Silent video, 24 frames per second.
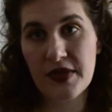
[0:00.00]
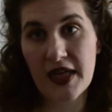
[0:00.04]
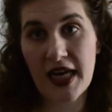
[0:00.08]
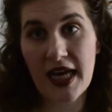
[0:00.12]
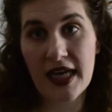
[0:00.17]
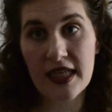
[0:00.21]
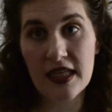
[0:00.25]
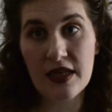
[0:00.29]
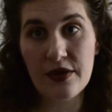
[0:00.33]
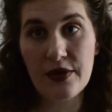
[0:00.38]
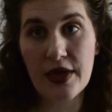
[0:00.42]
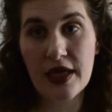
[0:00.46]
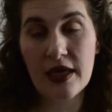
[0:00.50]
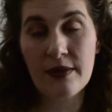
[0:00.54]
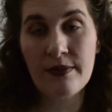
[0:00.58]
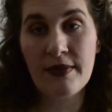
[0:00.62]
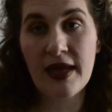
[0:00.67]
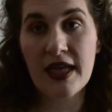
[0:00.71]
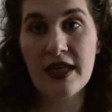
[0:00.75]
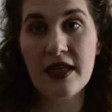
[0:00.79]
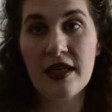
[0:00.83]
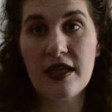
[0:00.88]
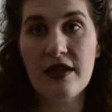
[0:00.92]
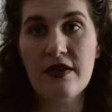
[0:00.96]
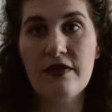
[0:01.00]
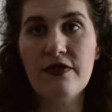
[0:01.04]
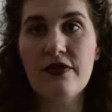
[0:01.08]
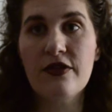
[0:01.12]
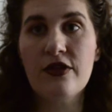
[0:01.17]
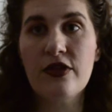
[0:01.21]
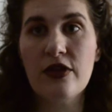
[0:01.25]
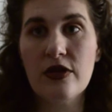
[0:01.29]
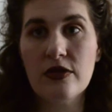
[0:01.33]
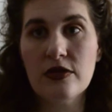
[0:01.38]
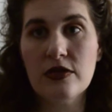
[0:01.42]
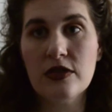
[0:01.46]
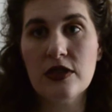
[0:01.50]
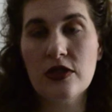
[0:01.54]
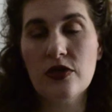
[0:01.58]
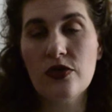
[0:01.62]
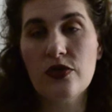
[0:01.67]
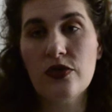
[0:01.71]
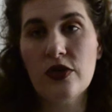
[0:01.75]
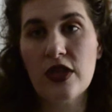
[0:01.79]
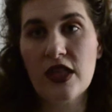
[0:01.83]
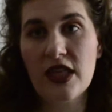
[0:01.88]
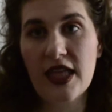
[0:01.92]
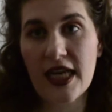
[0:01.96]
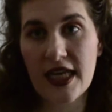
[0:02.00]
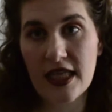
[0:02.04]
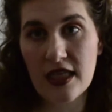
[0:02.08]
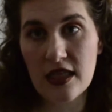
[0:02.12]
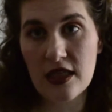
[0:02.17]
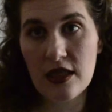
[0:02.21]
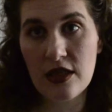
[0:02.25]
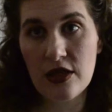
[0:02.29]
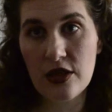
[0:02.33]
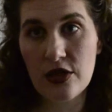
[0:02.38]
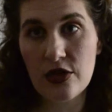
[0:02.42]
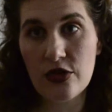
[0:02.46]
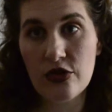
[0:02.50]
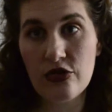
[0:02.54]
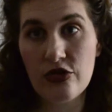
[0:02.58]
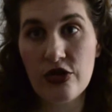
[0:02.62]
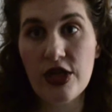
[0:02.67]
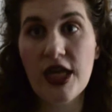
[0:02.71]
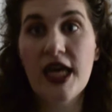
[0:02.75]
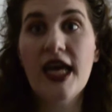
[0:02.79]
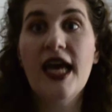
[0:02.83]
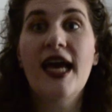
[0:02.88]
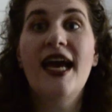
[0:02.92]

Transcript: Highly recommend it for those who like the nude